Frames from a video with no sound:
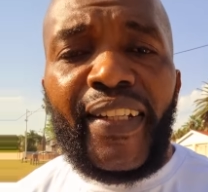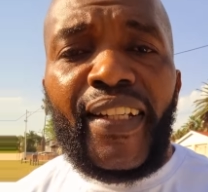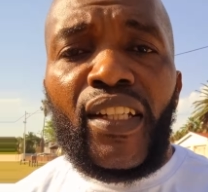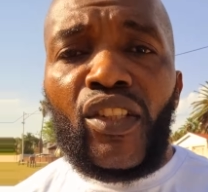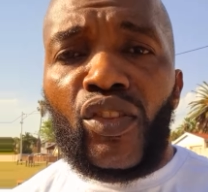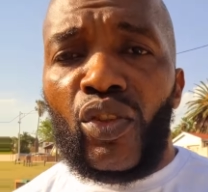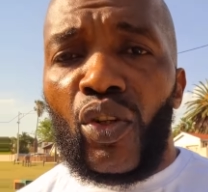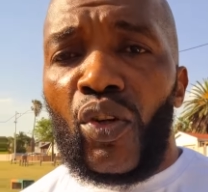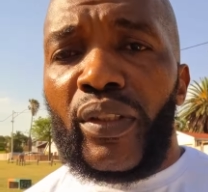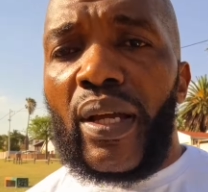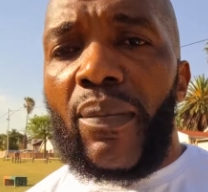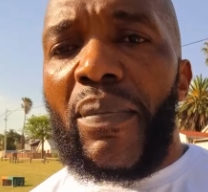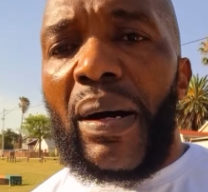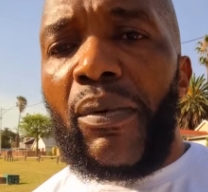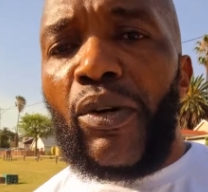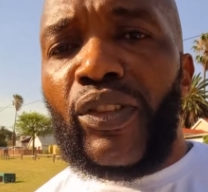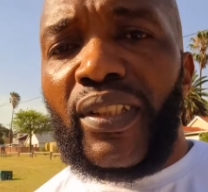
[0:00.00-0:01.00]
So the
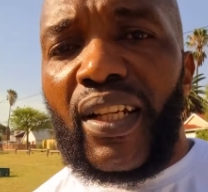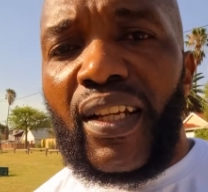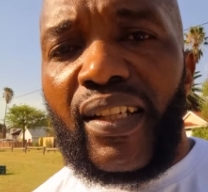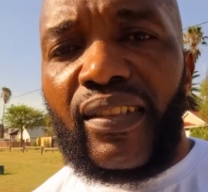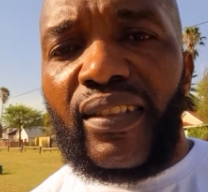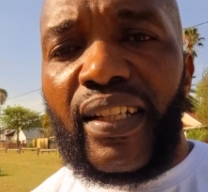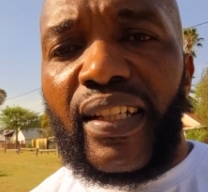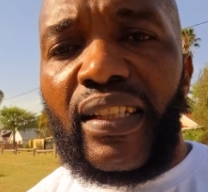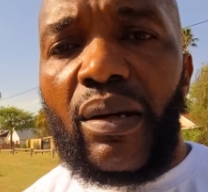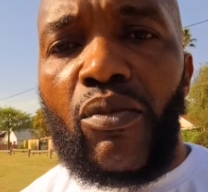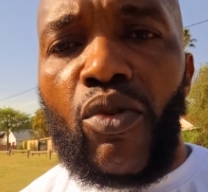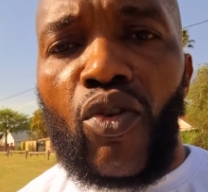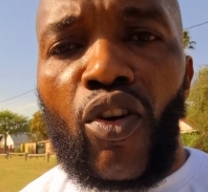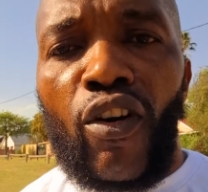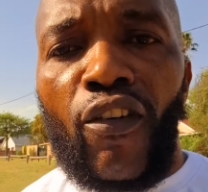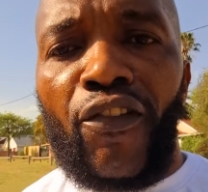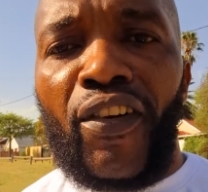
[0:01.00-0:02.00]
Bible says in the book
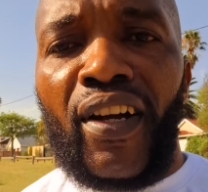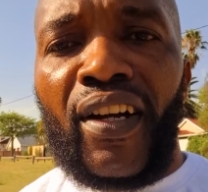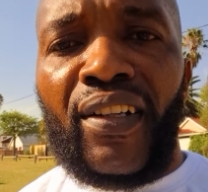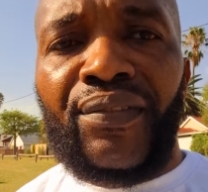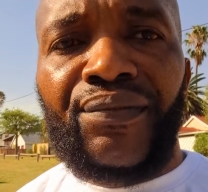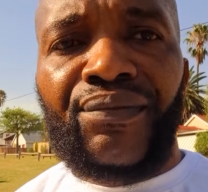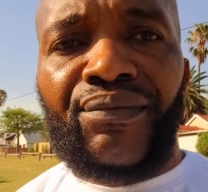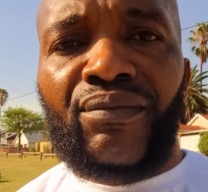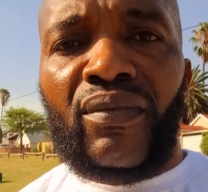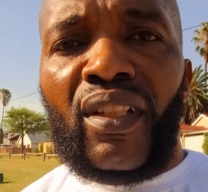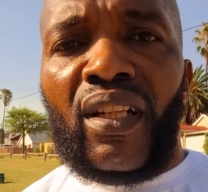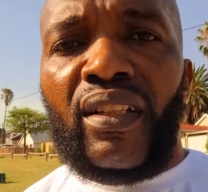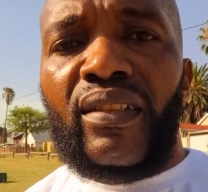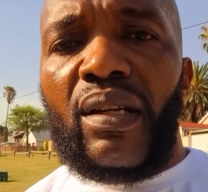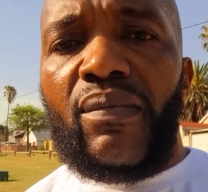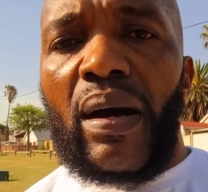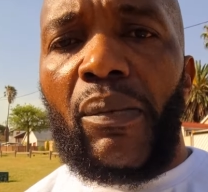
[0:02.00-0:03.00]

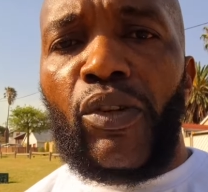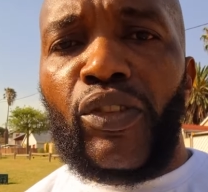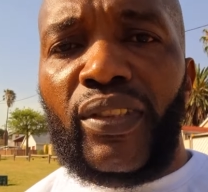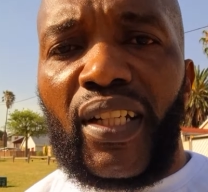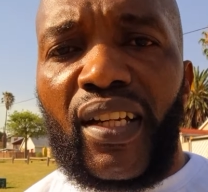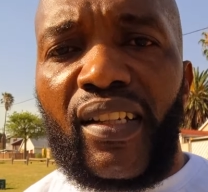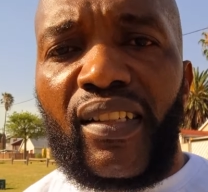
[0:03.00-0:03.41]
of